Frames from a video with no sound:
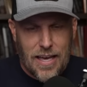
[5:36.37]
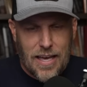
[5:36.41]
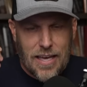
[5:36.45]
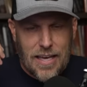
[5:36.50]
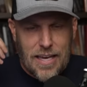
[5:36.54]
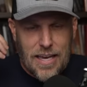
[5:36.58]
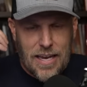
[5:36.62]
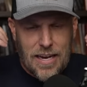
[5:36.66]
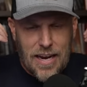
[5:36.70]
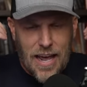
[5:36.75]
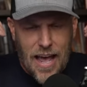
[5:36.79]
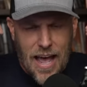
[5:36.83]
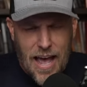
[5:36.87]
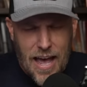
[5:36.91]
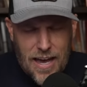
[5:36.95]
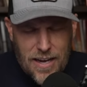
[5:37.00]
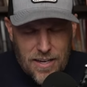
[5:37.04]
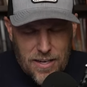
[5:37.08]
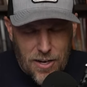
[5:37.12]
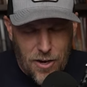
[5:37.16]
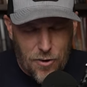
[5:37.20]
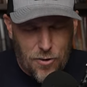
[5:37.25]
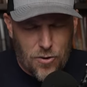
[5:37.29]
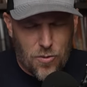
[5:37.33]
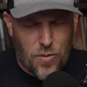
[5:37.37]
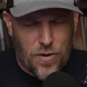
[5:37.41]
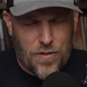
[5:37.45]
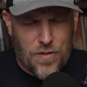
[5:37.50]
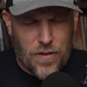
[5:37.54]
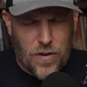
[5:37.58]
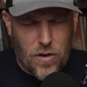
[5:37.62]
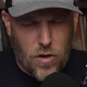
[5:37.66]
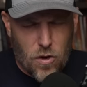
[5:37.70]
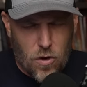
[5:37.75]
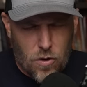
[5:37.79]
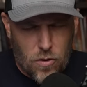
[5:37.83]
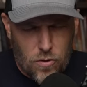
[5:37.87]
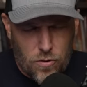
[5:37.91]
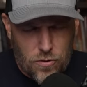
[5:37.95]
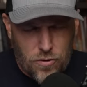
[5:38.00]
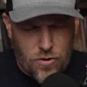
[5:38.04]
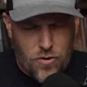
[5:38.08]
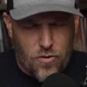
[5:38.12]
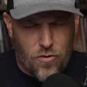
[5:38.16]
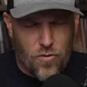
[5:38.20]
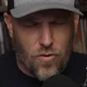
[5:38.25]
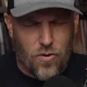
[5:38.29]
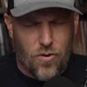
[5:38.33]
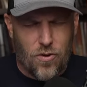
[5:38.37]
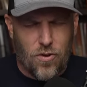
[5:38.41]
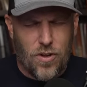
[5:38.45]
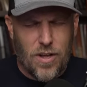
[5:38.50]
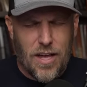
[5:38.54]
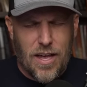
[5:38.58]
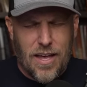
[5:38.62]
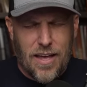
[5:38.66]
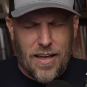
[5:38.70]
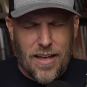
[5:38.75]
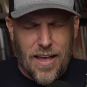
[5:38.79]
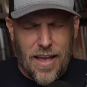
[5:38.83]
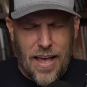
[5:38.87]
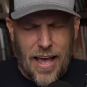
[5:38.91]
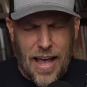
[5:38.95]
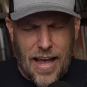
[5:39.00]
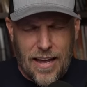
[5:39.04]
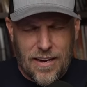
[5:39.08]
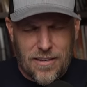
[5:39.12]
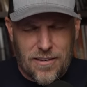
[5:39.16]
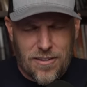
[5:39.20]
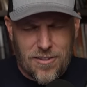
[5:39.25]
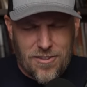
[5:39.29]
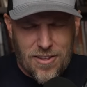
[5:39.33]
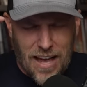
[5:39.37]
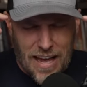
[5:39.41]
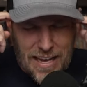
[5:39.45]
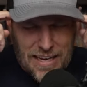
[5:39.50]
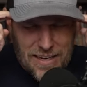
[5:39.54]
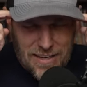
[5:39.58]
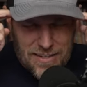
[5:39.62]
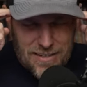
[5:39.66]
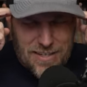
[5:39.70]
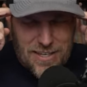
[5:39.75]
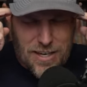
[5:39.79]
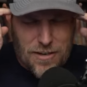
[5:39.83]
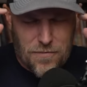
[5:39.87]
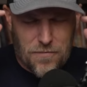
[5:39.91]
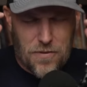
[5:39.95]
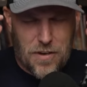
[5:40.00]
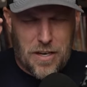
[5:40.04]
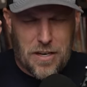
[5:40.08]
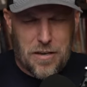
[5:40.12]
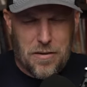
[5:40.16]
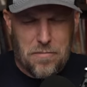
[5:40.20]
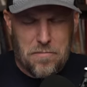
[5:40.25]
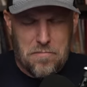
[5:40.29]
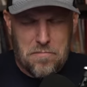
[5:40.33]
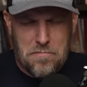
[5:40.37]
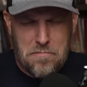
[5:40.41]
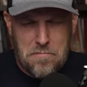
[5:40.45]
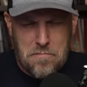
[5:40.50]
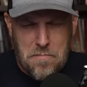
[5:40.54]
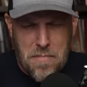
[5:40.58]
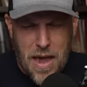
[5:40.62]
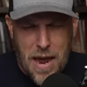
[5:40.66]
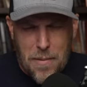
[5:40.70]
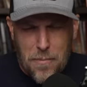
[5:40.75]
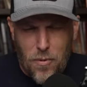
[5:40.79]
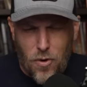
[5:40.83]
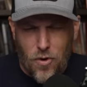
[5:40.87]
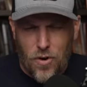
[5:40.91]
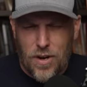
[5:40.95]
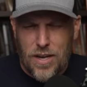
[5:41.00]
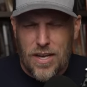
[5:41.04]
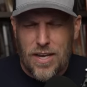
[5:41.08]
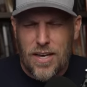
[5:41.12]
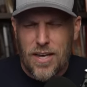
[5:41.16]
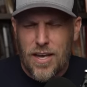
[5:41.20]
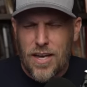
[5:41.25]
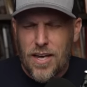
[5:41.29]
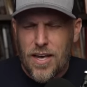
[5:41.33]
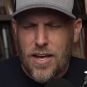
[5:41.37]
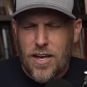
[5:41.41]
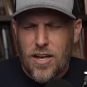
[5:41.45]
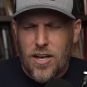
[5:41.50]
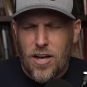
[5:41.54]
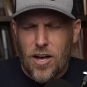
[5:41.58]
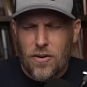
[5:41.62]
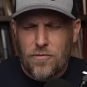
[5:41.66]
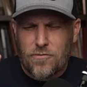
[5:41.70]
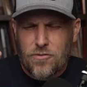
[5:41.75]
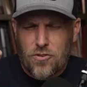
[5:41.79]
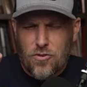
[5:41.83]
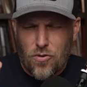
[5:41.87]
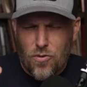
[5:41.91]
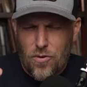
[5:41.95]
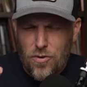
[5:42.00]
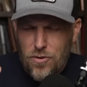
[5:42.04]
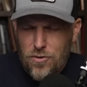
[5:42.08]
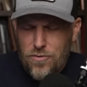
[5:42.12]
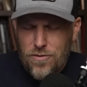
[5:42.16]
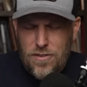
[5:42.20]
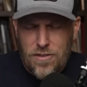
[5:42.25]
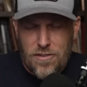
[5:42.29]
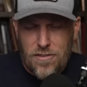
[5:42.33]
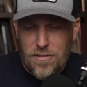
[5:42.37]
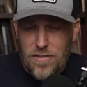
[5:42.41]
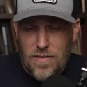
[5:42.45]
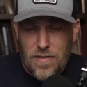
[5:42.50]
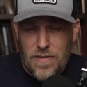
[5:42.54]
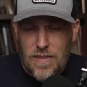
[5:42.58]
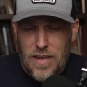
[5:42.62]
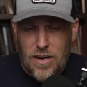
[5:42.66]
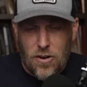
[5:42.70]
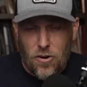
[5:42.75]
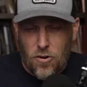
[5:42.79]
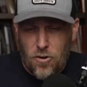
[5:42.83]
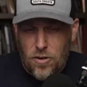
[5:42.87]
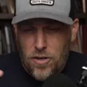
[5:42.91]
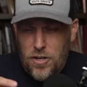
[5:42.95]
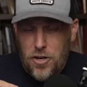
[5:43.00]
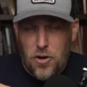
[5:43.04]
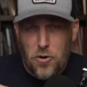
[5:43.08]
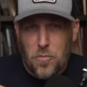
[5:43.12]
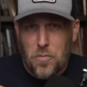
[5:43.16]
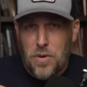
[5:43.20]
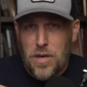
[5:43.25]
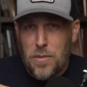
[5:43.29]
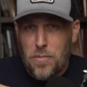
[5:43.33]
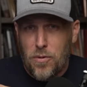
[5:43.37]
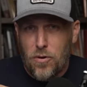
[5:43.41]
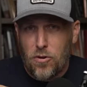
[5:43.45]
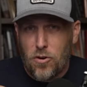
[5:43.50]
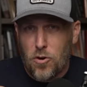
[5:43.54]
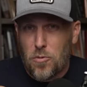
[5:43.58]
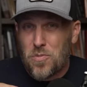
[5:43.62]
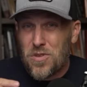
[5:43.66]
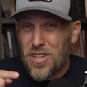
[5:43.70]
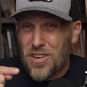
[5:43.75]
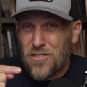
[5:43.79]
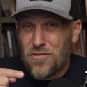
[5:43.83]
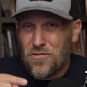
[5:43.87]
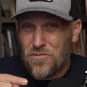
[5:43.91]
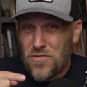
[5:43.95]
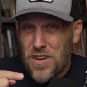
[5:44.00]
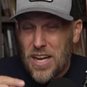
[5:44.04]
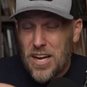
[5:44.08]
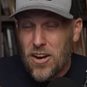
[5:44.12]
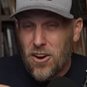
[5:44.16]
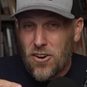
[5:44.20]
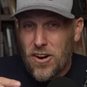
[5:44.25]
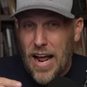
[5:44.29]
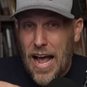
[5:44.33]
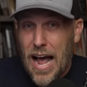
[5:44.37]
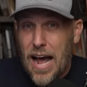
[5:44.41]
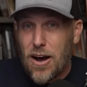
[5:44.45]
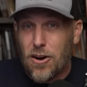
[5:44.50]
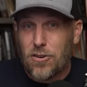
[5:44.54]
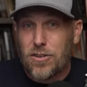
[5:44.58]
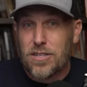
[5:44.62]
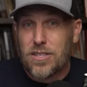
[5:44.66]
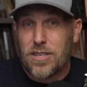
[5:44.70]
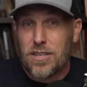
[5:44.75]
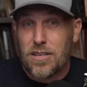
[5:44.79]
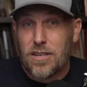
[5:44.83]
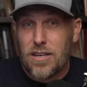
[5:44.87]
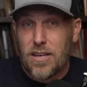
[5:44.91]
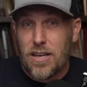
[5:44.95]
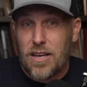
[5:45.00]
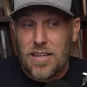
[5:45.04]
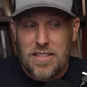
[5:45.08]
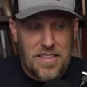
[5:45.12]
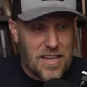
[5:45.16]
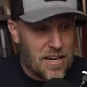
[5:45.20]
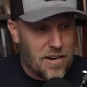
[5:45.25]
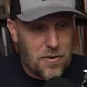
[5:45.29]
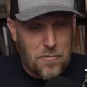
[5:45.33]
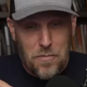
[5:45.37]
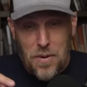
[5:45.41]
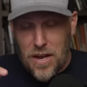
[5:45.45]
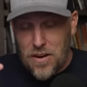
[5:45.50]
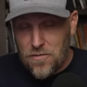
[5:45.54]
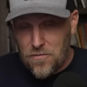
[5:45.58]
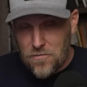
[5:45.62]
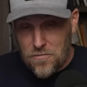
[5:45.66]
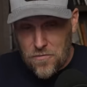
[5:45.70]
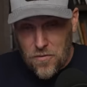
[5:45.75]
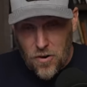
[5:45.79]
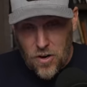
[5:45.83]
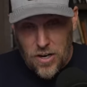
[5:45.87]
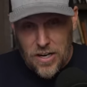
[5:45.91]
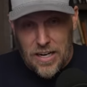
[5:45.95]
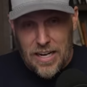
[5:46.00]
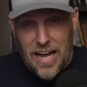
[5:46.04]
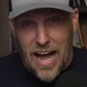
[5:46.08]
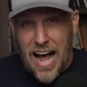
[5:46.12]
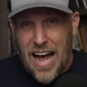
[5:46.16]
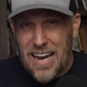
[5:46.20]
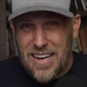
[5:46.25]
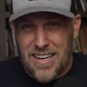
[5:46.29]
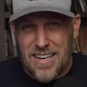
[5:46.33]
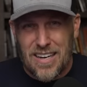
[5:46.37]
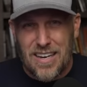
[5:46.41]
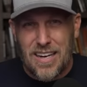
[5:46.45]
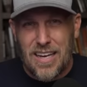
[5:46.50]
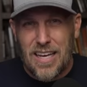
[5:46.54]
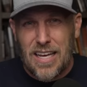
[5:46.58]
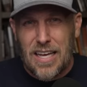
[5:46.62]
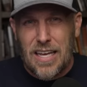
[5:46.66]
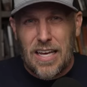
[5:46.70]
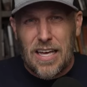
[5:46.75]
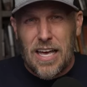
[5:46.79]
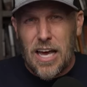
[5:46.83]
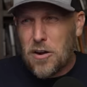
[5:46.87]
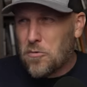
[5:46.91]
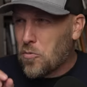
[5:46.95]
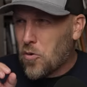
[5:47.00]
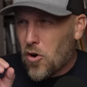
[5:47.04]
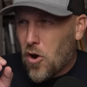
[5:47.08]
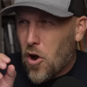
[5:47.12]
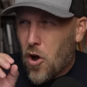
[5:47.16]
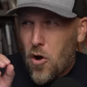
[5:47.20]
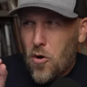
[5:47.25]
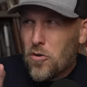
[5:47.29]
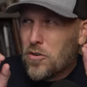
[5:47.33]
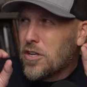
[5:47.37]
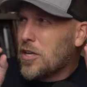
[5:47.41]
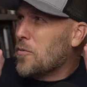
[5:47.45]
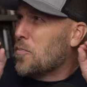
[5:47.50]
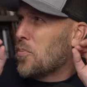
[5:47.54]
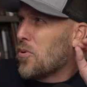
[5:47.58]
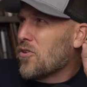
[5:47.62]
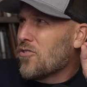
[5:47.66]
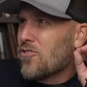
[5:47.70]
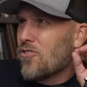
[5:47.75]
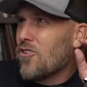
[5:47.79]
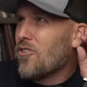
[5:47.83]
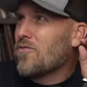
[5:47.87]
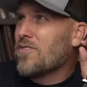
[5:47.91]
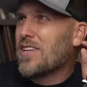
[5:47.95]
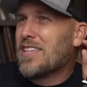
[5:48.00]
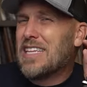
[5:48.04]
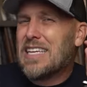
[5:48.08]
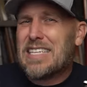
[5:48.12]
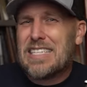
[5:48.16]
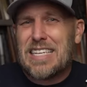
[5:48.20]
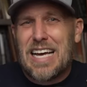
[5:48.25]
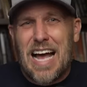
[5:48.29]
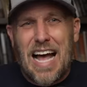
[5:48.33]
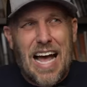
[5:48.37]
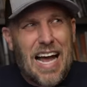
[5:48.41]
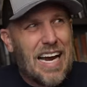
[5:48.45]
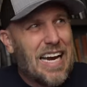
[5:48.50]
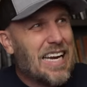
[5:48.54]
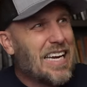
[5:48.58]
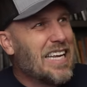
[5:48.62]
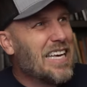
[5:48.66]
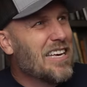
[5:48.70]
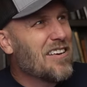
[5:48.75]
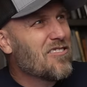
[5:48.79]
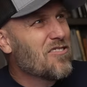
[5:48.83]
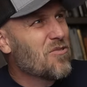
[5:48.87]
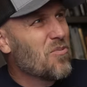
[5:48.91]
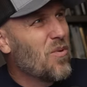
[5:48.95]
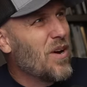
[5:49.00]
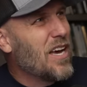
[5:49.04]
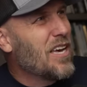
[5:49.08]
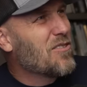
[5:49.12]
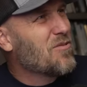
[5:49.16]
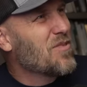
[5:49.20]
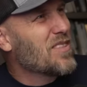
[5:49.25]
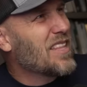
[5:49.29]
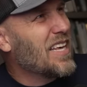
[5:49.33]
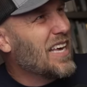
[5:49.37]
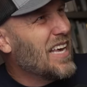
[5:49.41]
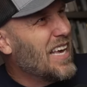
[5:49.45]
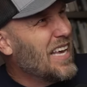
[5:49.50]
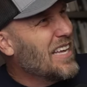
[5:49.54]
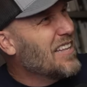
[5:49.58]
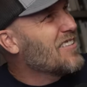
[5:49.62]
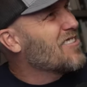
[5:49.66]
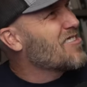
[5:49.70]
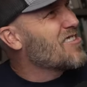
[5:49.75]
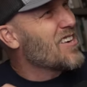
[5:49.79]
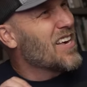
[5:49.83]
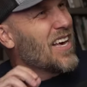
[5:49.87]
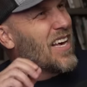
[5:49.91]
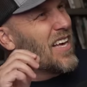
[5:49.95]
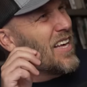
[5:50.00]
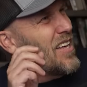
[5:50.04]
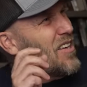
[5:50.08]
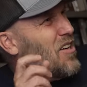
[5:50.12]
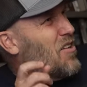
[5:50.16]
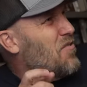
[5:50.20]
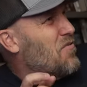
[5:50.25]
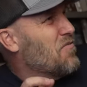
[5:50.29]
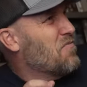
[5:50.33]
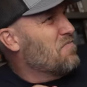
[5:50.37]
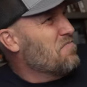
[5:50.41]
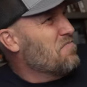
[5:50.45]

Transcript: It echoed with the cultural and scientific memory of truths that earlier people groups had figured out that had been forgotten and were only preserved in the tiniest ways with the hints of